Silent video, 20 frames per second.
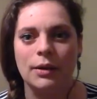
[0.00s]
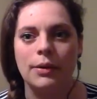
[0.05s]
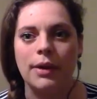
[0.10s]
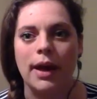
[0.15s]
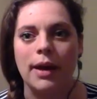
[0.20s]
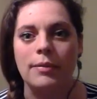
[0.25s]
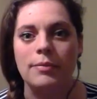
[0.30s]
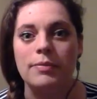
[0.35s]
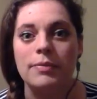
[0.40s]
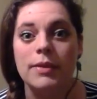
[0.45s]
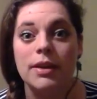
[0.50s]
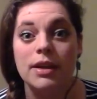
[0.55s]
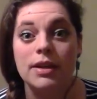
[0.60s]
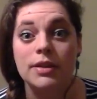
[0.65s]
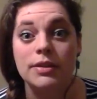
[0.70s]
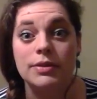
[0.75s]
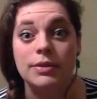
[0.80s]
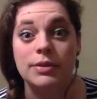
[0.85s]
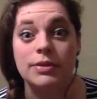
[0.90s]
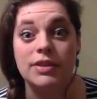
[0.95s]
Okay,
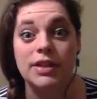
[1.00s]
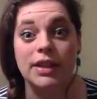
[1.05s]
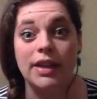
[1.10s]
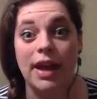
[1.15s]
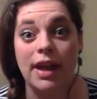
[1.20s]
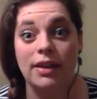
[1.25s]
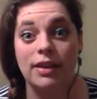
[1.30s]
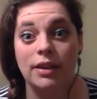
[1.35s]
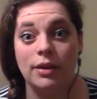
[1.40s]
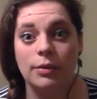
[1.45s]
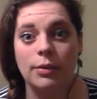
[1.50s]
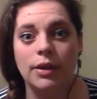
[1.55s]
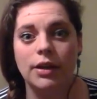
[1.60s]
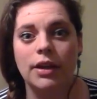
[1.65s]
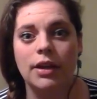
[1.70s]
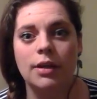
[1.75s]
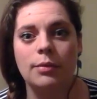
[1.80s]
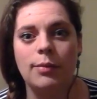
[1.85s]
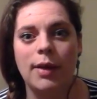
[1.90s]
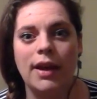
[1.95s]
so together
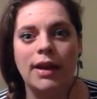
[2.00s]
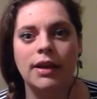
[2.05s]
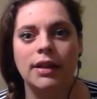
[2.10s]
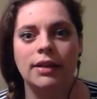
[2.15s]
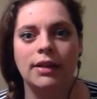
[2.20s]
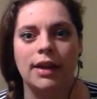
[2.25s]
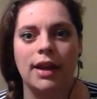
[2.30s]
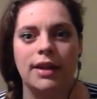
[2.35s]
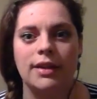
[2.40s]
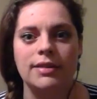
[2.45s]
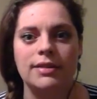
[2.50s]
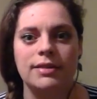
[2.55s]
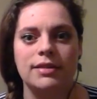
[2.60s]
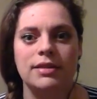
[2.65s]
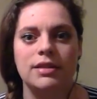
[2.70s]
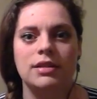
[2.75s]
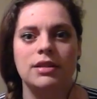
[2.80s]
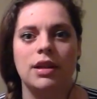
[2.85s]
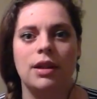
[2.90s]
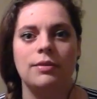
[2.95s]
we're gonna make a
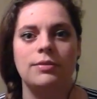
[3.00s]
list